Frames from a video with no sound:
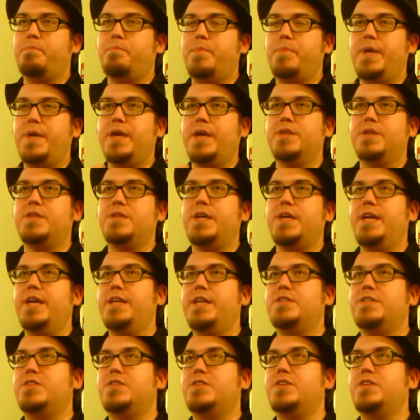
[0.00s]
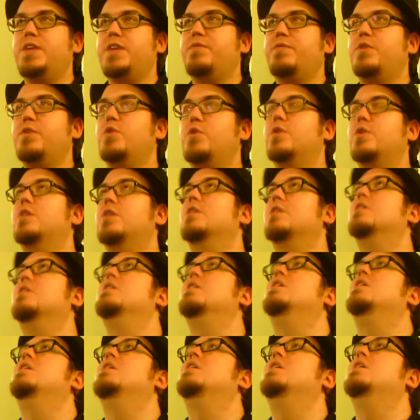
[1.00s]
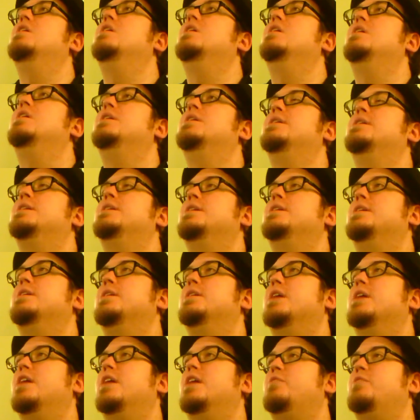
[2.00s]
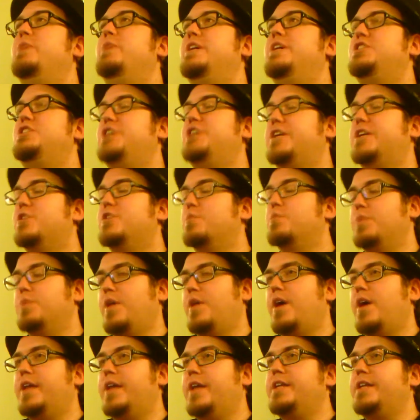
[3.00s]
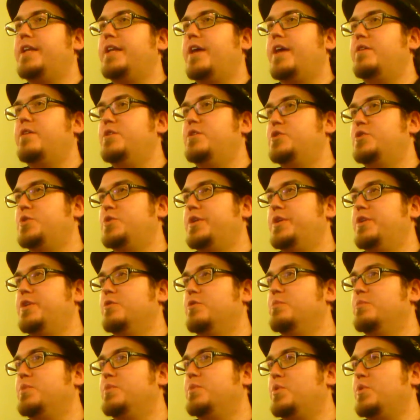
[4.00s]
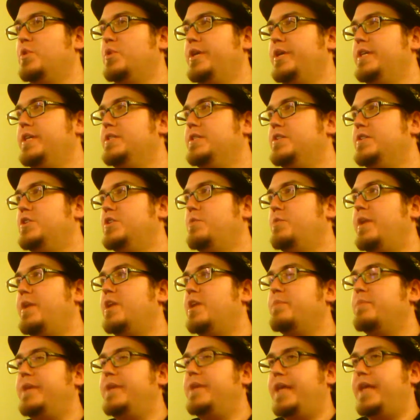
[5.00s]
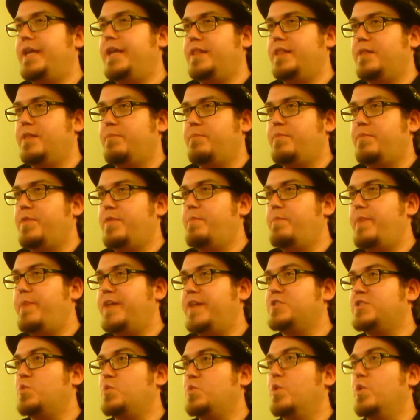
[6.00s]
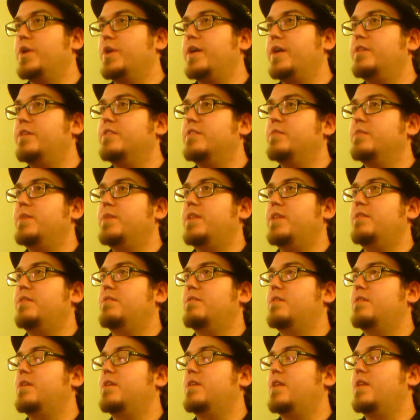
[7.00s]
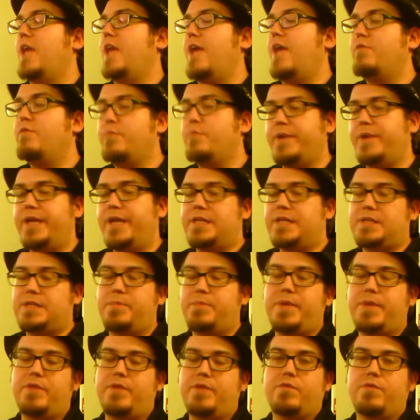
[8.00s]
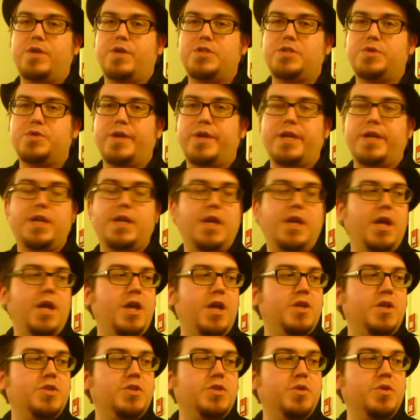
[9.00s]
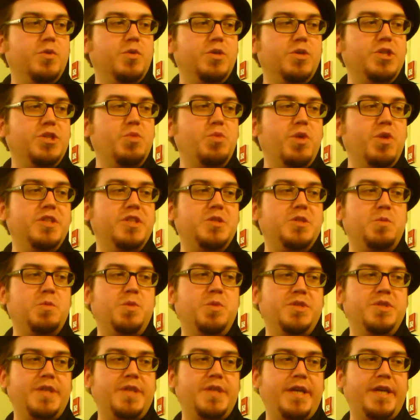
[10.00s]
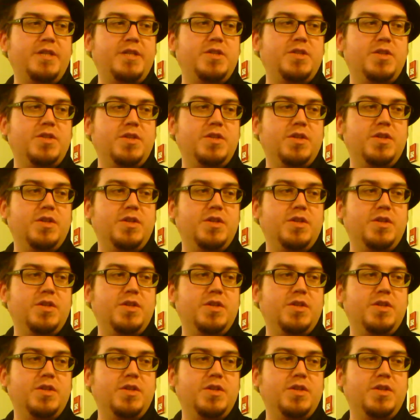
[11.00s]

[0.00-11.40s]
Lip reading: because if you're kind of being gender blind in how you treat your employees, you may not be getting the best work out of them, and everybody ends up being frustrated. So she wants to present